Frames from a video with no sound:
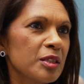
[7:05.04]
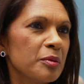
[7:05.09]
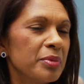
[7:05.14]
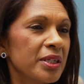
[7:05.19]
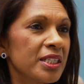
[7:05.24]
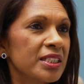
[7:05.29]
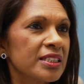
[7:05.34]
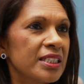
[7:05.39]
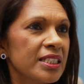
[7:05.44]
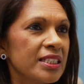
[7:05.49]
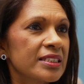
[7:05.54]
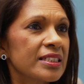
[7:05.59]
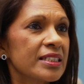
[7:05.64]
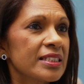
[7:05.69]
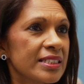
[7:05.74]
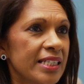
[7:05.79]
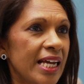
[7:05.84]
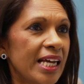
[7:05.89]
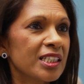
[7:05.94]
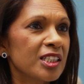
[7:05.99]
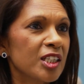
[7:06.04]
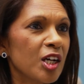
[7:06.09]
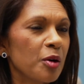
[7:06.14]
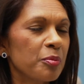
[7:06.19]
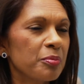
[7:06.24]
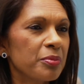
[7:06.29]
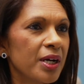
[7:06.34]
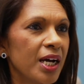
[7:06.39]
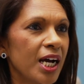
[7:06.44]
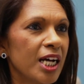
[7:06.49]
the ability to stand
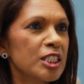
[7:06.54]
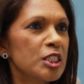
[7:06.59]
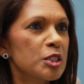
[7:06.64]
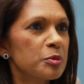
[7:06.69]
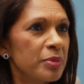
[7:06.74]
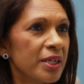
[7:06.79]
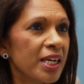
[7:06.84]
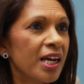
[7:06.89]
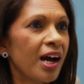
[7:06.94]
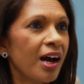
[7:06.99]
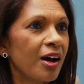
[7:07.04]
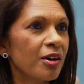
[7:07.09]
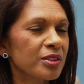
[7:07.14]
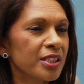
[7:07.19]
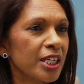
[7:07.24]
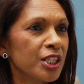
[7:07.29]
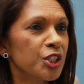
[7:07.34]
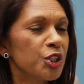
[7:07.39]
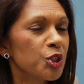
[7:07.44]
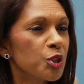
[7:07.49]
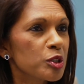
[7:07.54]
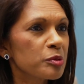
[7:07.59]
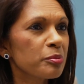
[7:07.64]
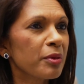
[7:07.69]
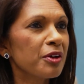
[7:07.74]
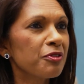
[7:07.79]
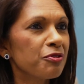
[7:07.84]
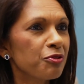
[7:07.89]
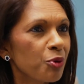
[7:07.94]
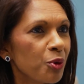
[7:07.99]
up and speak out and use
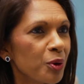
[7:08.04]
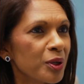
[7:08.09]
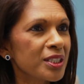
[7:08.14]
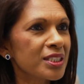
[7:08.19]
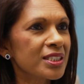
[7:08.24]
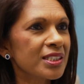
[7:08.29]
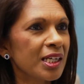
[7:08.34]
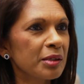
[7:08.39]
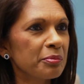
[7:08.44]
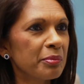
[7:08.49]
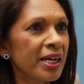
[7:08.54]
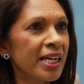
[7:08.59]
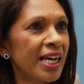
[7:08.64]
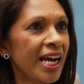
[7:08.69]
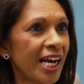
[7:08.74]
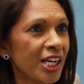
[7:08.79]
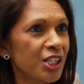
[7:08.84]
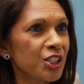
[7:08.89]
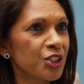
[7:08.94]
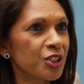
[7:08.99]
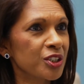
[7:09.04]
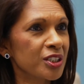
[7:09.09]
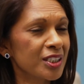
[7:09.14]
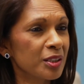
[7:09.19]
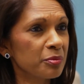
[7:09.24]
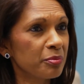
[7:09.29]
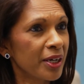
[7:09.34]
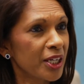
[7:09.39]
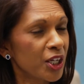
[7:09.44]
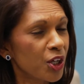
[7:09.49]
my voice and my actions
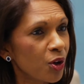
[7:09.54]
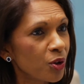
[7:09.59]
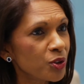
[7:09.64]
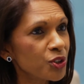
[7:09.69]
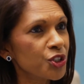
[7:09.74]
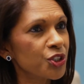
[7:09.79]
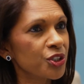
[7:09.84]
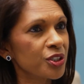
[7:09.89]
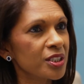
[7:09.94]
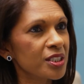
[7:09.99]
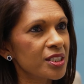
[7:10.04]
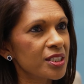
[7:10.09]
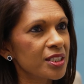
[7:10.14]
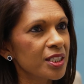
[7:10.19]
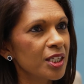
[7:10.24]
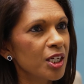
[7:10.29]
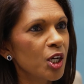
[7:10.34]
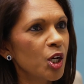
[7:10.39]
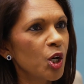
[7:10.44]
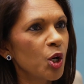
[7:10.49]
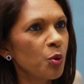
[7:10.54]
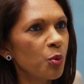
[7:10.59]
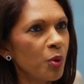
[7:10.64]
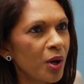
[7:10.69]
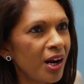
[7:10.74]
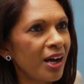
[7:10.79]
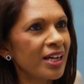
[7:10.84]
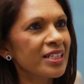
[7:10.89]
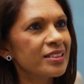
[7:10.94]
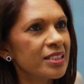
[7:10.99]
and my conscience
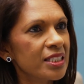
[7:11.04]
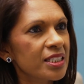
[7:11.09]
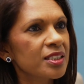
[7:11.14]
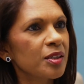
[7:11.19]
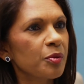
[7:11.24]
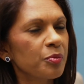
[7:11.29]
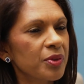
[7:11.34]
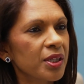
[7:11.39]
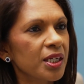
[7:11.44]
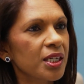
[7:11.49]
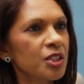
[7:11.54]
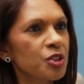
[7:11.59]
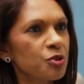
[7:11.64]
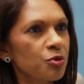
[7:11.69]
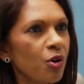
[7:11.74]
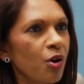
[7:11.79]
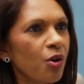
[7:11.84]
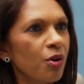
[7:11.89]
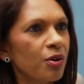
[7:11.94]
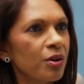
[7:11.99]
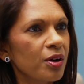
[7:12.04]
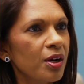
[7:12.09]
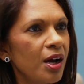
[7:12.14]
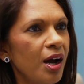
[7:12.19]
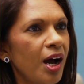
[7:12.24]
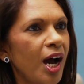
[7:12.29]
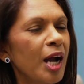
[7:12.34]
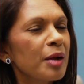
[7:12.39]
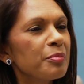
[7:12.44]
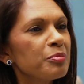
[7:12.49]
when I see something is wrong.
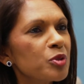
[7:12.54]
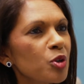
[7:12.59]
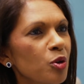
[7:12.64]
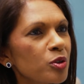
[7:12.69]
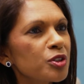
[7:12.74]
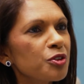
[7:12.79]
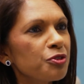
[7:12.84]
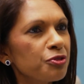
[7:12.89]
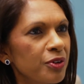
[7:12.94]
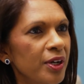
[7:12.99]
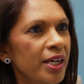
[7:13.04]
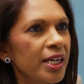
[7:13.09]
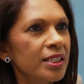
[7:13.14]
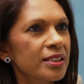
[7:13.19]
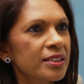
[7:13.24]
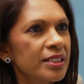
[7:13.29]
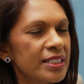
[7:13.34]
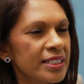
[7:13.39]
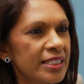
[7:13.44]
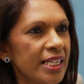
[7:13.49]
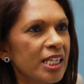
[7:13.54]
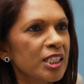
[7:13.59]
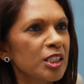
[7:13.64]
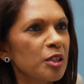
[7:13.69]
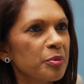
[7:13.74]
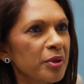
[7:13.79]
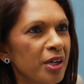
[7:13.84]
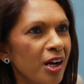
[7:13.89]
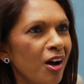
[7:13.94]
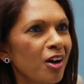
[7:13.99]
I'm not afraid to stand
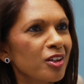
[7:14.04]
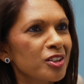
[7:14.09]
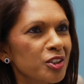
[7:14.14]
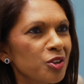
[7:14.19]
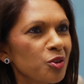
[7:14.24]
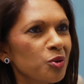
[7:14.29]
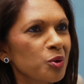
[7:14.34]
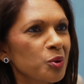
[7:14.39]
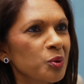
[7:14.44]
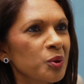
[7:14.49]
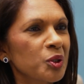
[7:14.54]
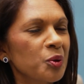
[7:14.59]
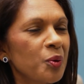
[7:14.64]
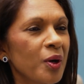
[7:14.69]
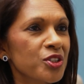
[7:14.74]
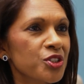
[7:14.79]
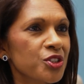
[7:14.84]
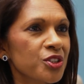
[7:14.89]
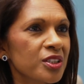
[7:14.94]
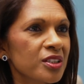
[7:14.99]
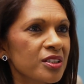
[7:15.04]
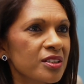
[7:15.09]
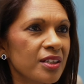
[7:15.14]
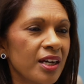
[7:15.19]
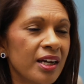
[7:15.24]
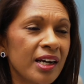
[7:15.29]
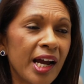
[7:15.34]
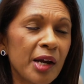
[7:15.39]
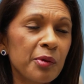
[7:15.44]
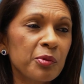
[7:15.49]
up and ask the awkward questions,
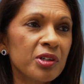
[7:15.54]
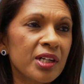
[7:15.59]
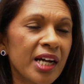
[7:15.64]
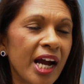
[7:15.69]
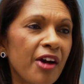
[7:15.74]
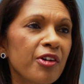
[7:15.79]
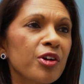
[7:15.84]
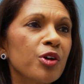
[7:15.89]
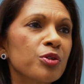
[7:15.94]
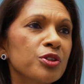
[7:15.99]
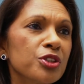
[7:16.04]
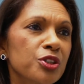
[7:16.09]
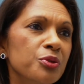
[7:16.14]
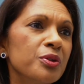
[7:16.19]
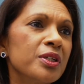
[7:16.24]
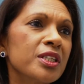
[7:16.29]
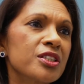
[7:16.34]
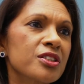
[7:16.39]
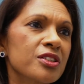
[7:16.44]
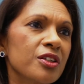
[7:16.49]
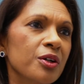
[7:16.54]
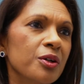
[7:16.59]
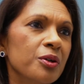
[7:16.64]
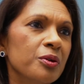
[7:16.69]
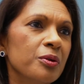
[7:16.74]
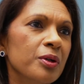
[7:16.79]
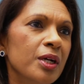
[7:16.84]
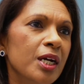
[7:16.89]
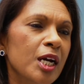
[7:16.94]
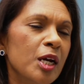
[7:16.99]
and I will carry on doing
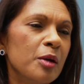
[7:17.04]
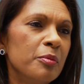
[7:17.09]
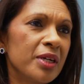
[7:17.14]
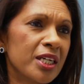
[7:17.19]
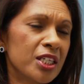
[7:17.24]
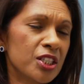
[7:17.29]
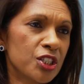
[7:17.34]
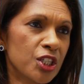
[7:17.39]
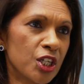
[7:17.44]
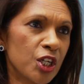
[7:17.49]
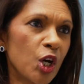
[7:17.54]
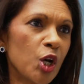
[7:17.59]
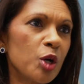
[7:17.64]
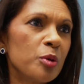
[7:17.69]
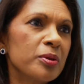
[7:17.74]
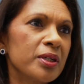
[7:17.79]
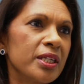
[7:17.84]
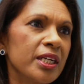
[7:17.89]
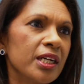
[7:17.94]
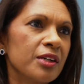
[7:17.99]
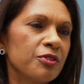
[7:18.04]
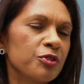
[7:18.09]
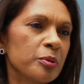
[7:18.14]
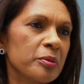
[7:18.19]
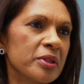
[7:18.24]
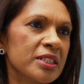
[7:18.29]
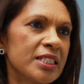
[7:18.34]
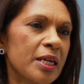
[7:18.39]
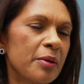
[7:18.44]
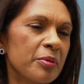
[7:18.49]
so, because globally and from
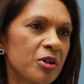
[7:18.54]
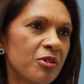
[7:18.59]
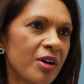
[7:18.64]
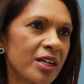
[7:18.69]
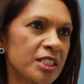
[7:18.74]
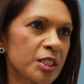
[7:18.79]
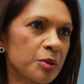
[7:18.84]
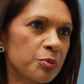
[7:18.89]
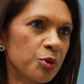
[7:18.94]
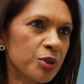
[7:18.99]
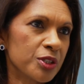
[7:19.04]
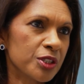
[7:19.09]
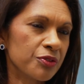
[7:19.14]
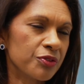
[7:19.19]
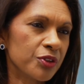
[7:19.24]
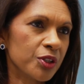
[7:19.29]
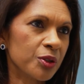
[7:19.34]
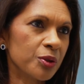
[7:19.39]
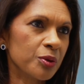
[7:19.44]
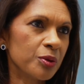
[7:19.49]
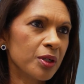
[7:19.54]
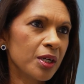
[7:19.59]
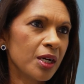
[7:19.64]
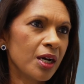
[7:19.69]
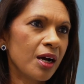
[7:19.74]
a democratic point of view,